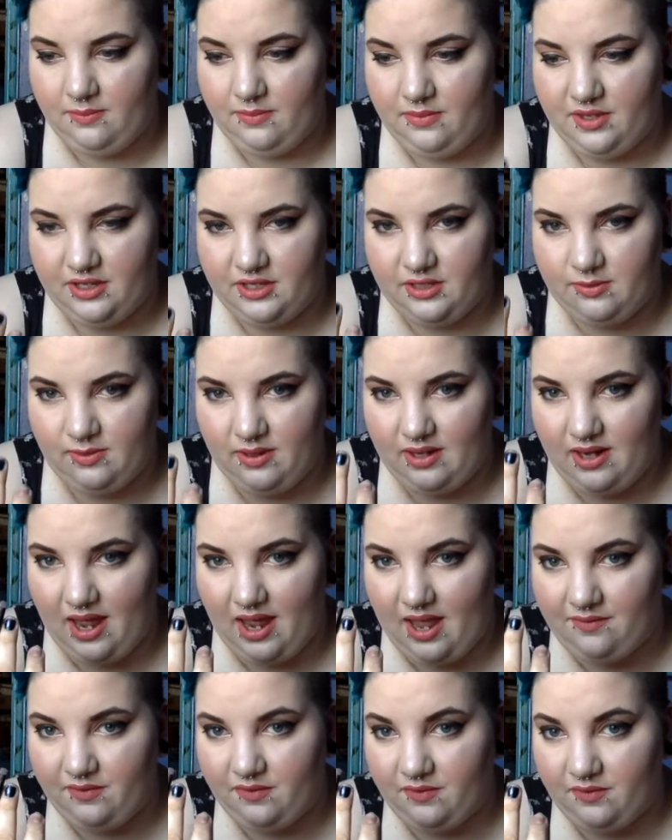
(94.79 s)
This one, I
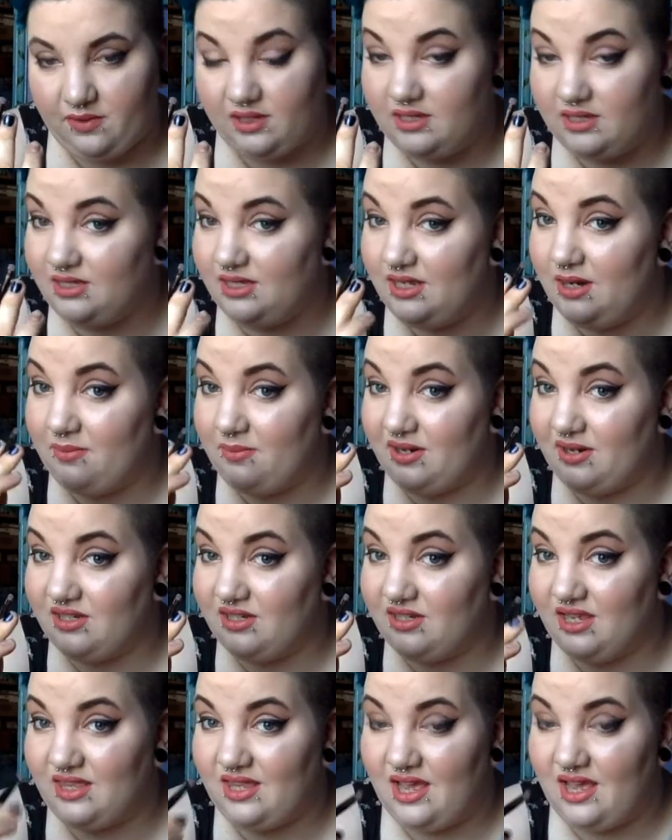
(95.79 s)
haven't really seen a brush
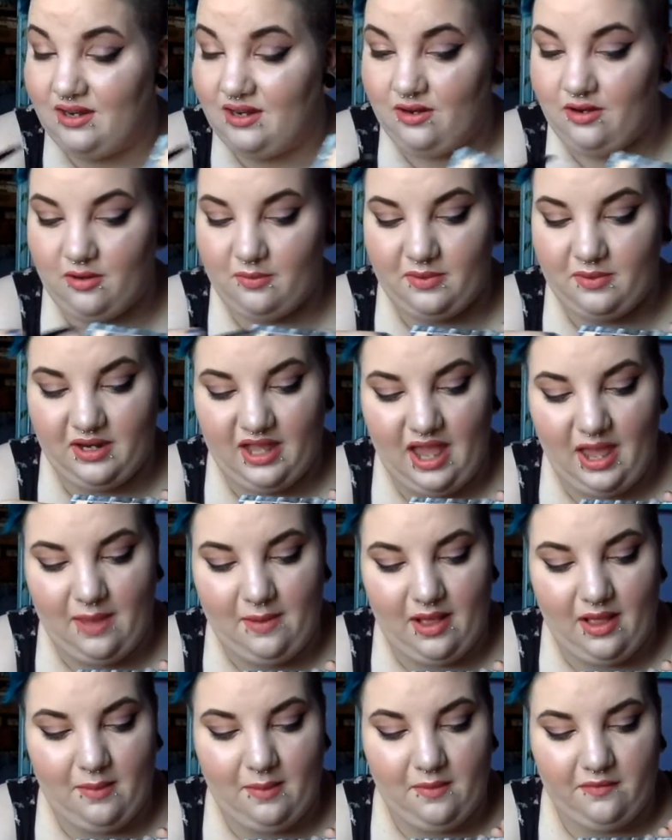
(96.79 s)
like that in an Urban Decay
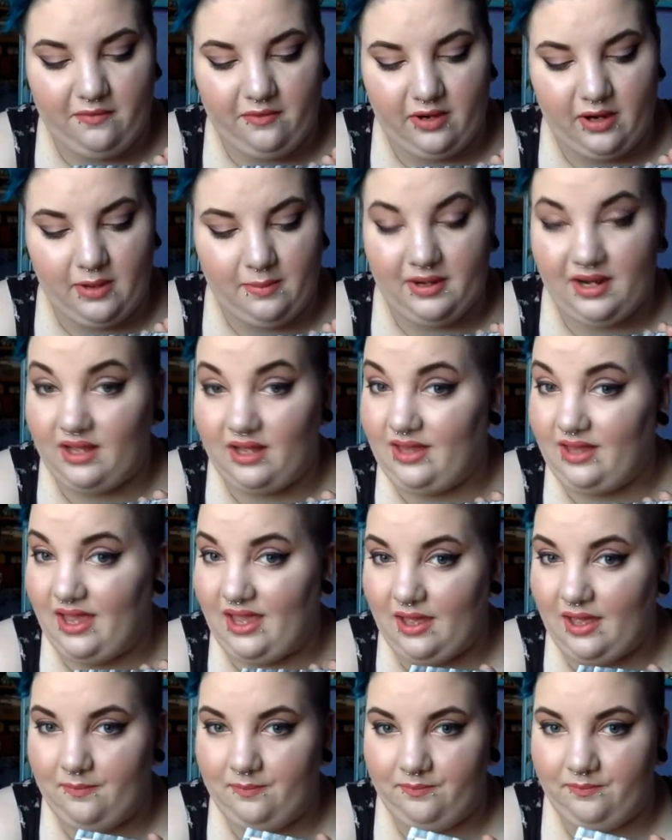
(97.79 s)
palette before, but I like
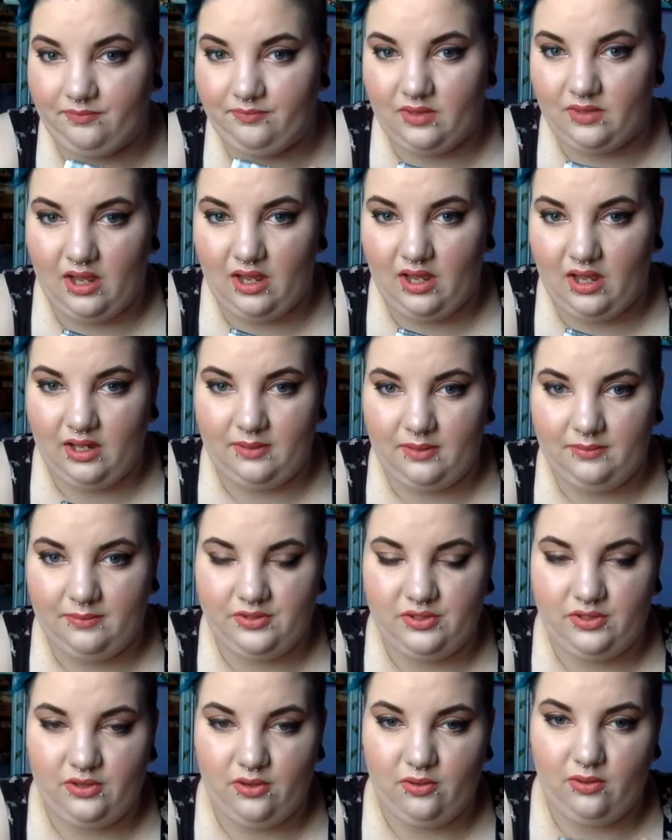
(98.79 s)
it.
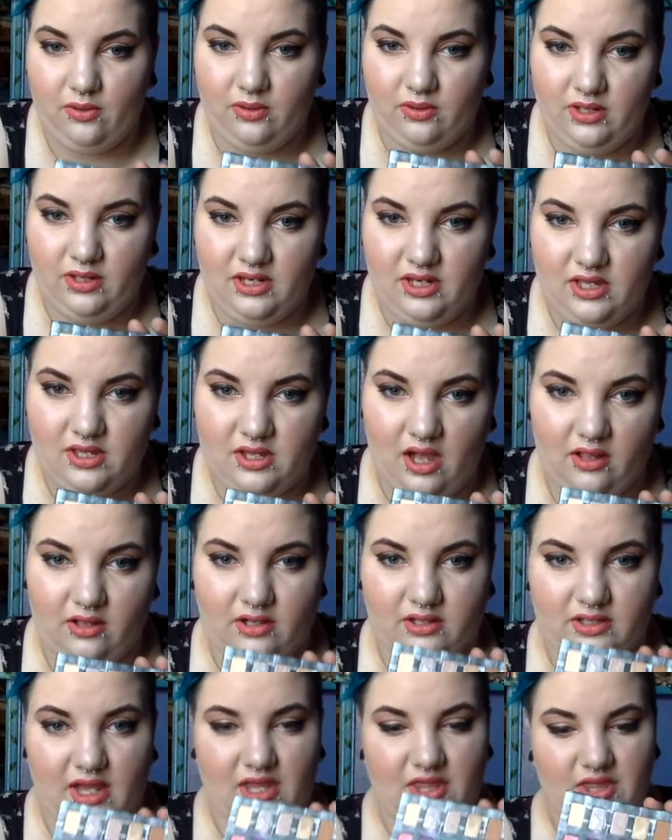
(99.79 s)
So, into the colors.